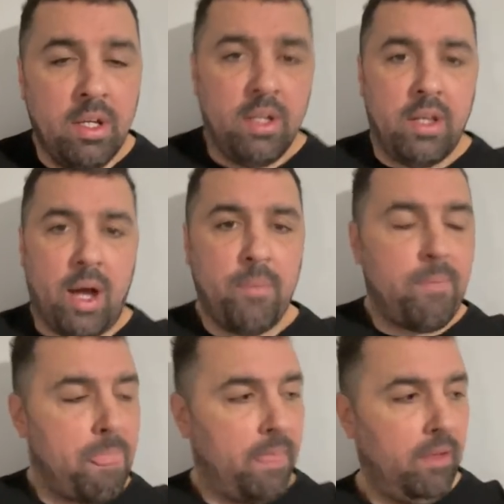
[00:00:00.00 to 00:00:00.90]
Now,
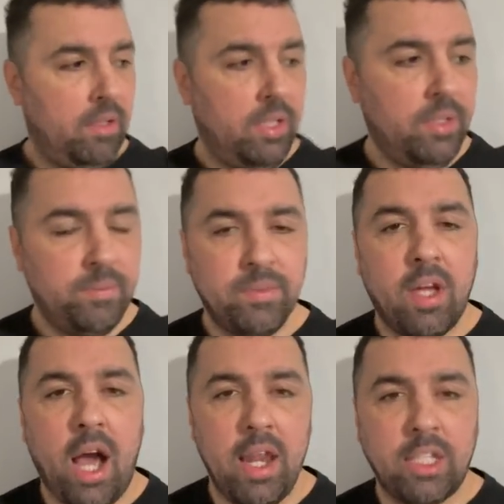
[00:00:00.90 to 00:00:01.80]

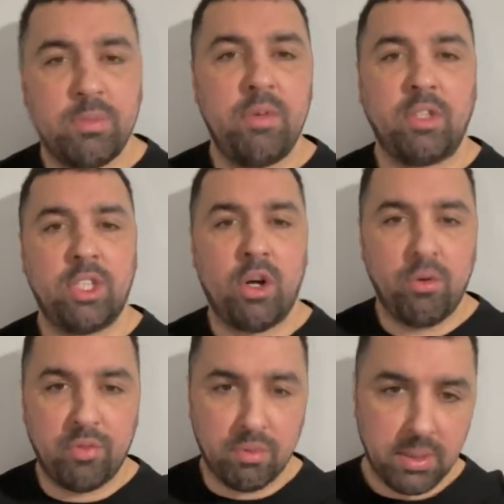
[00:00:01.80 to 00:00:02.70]
let's move on to the
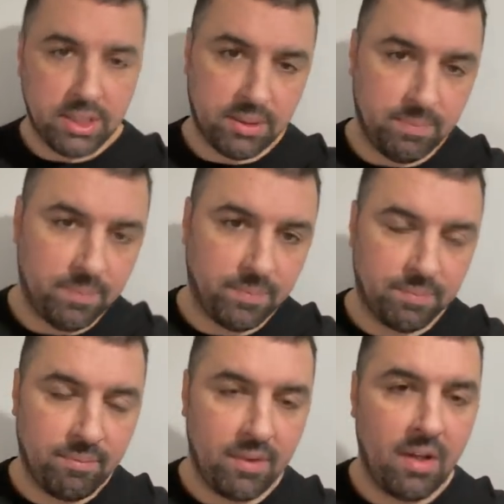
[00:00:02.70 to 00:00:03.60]
GoFundMes,
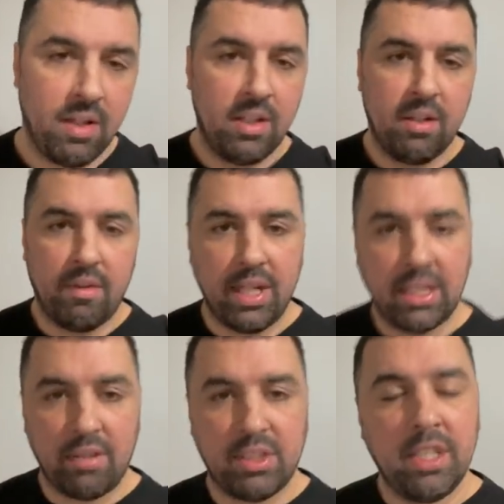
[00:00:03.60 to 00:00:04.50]
right?
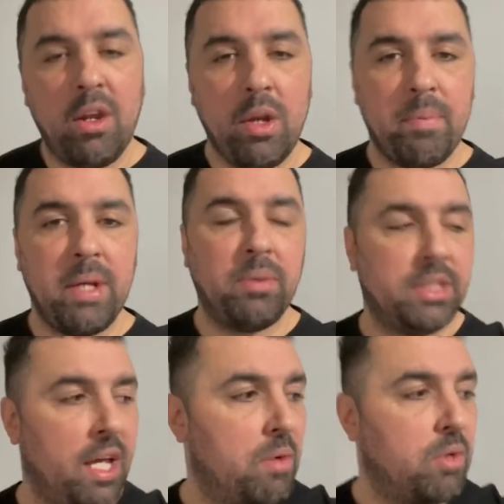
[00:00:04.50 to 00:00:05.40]
I've seen a lot of people
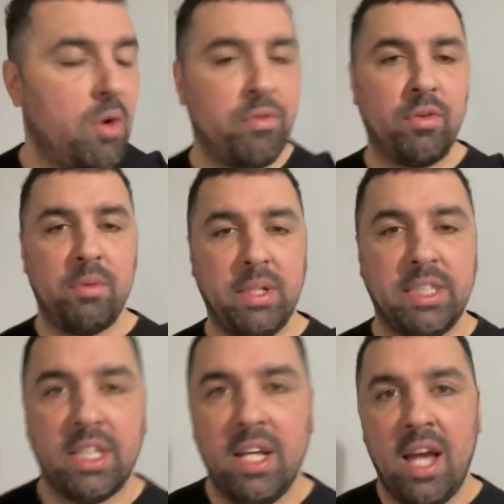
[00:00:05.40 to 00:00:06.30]
setting up
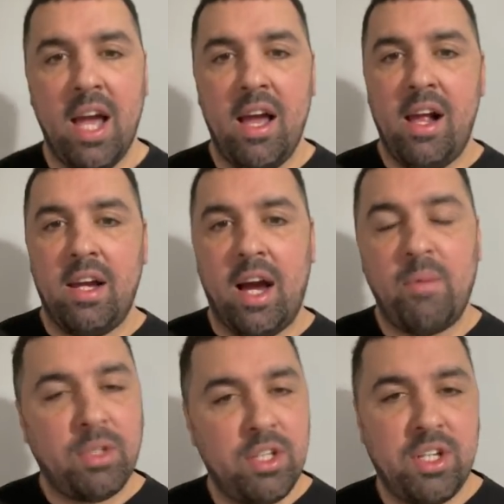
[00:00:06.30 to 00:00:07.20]
GoFundMes, and
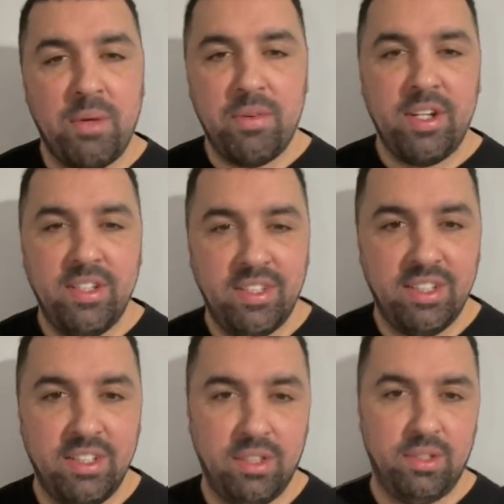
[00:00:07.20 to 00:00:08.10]
what do they do with it?
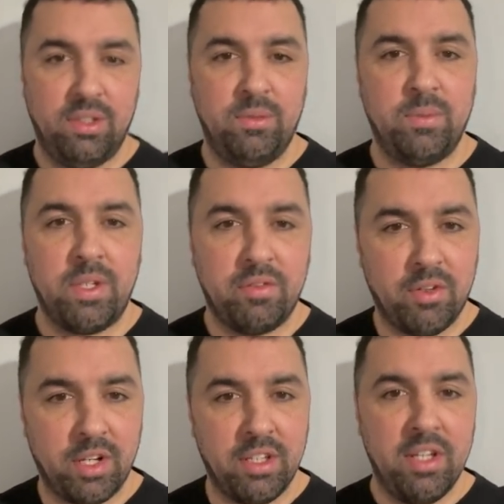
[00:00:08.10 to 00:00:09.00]
They
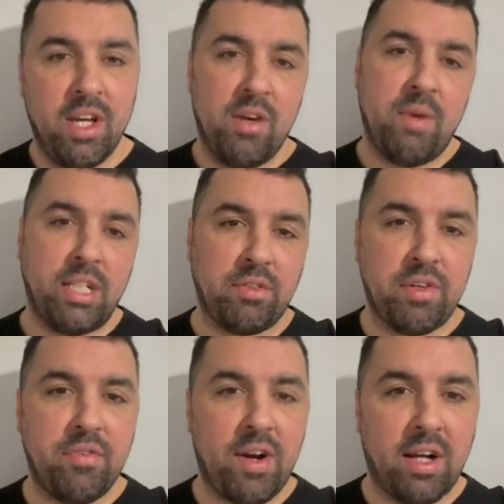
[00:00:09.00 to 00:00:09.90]
fucking raise a few
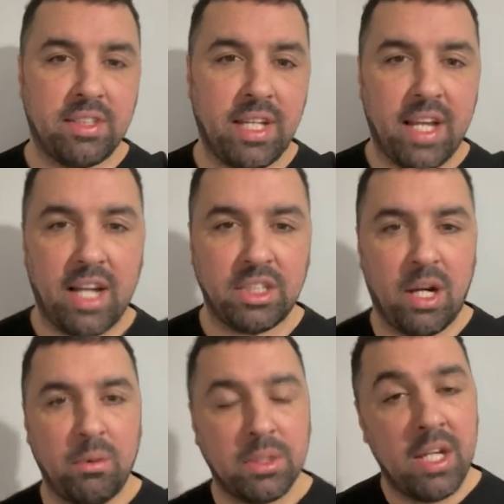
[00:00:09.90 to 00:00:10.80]
thousand and cash it
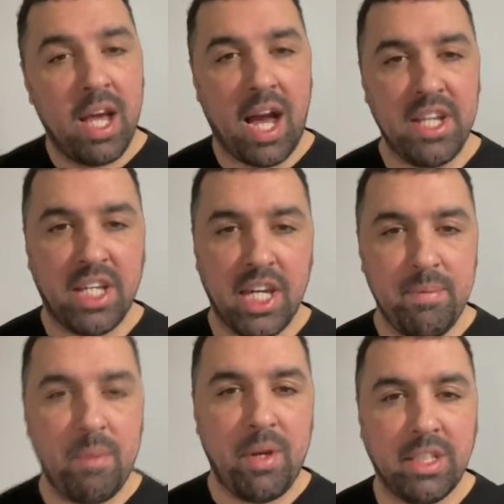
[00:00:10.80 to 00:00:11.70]
out, and you keep it
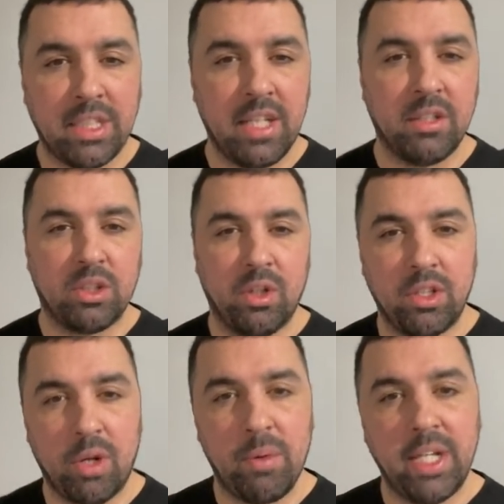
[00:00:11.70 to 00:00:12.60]
when they're saying it's going to
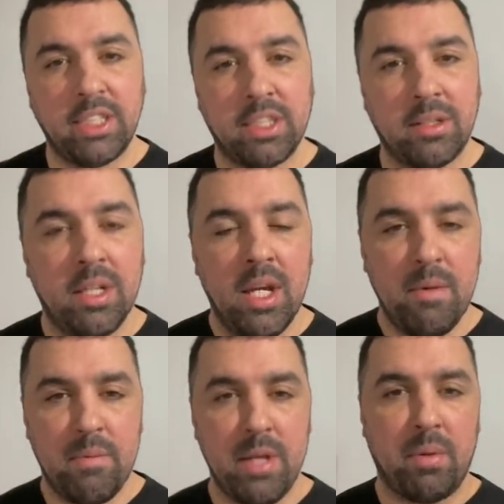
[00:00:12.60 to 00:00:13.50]
donate it to
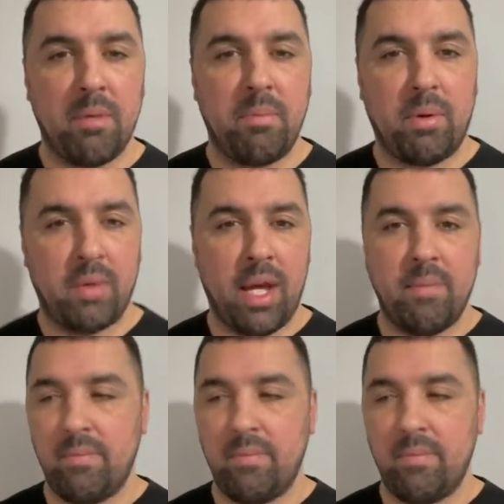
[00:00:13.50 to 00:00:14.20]
people and put